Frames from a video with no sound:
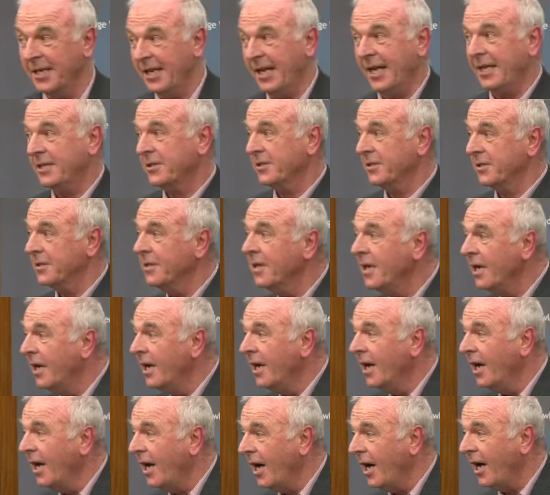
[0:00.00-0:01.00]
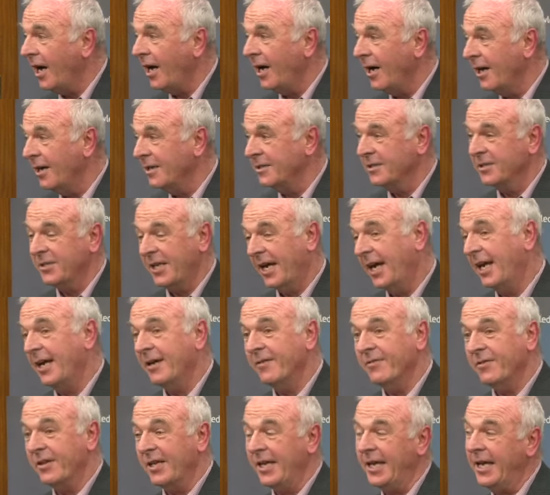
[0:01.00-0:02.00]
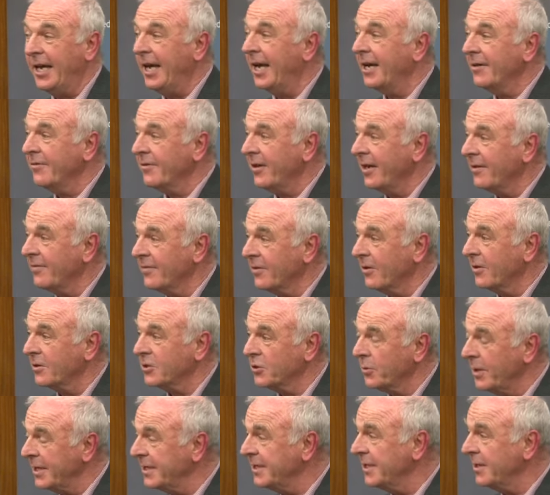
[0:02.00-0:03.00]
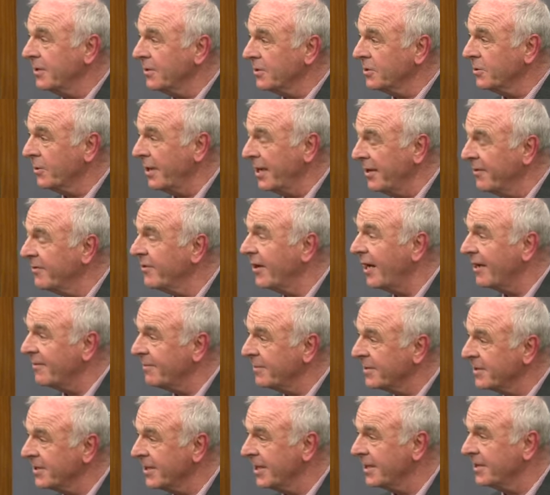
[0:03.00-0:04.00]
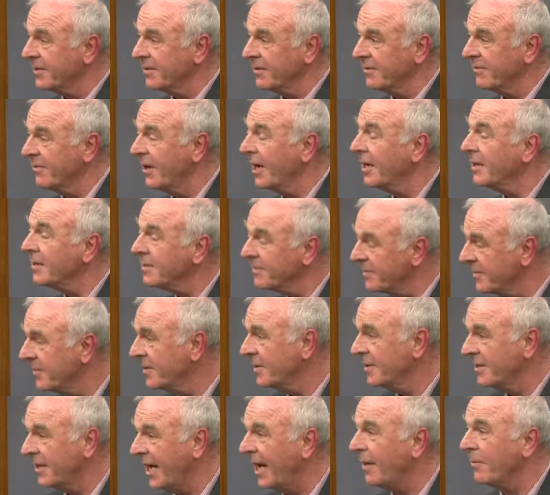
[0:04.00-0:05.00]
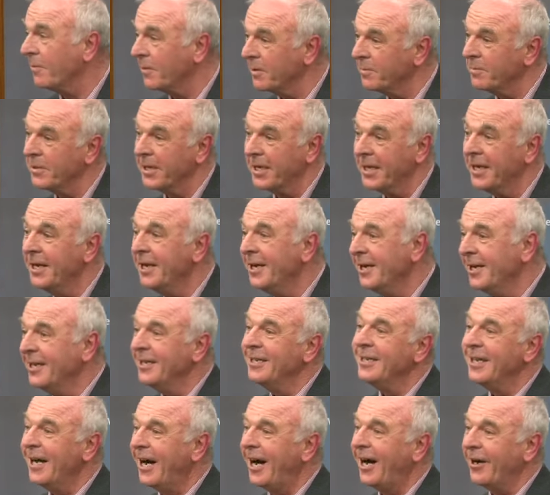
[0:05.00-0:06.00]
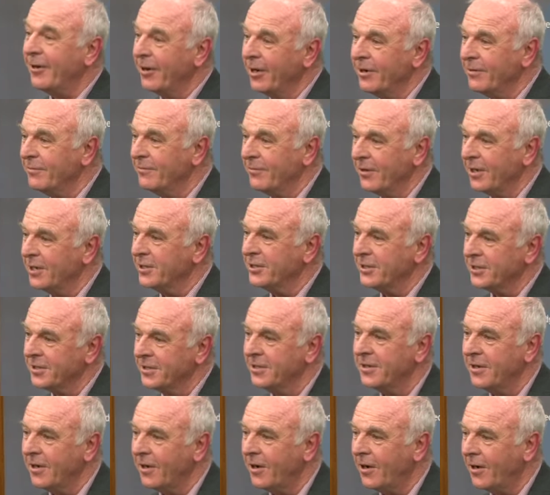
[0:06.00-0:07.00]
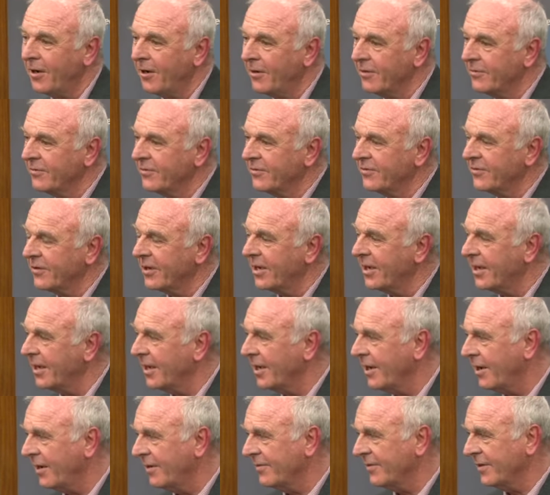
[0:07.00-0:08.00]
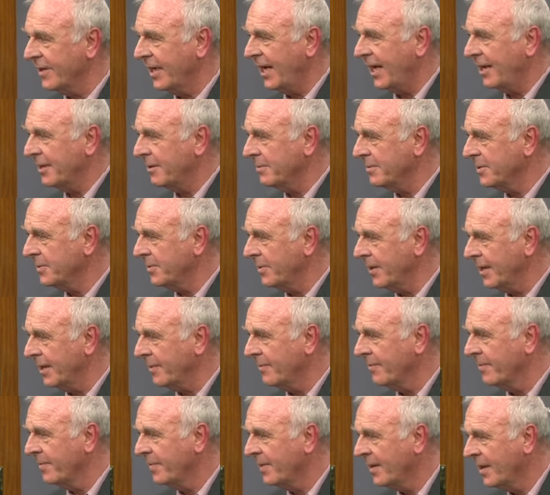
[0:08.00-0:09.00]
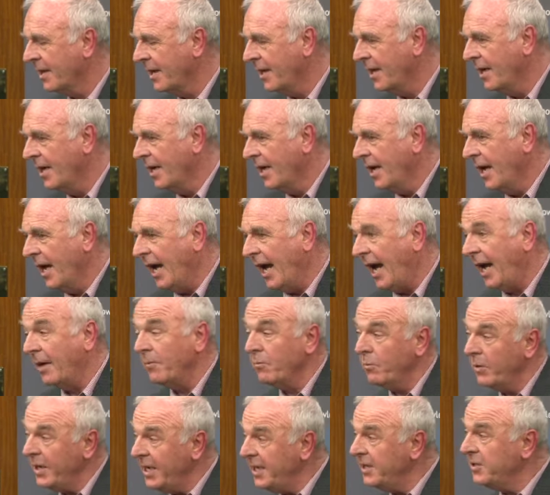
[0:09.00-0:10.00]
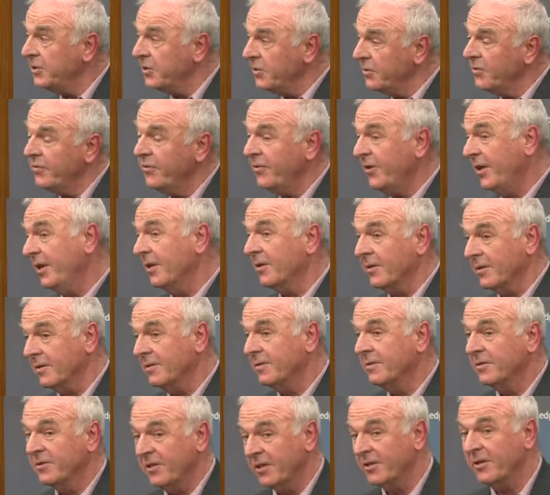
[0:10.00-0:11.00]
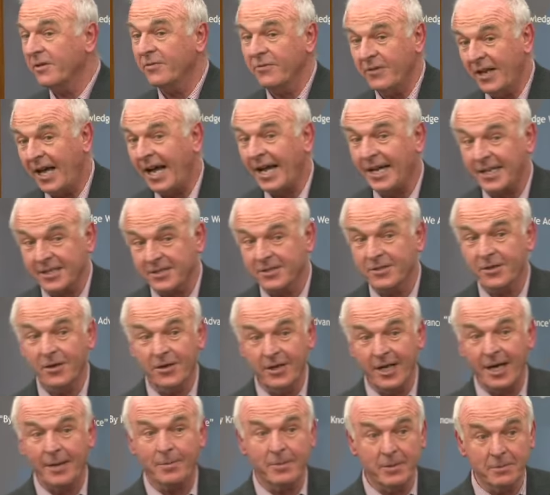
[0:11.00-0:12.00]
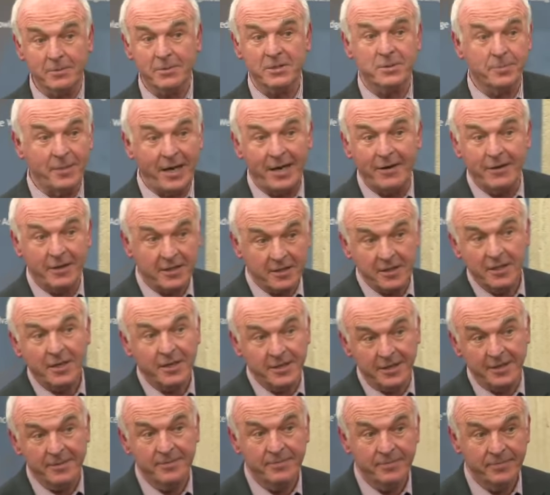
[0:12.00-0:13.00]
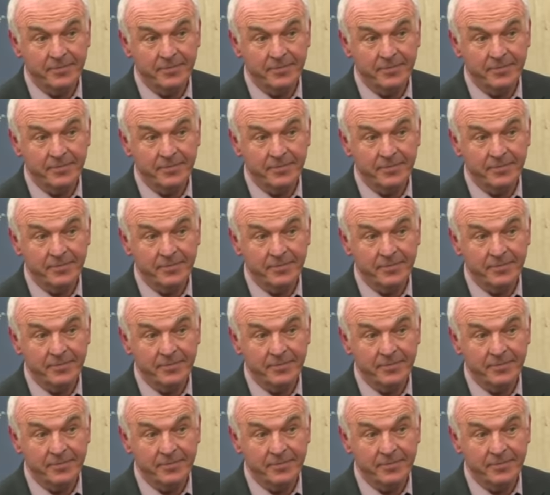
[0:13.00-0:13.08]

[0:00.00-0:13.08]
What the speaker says: election, say if the EFF got 20 or 25% of the vote. That would be our own version of an Arab Spring. And we do feel that the flag has gone up. It was Marikana,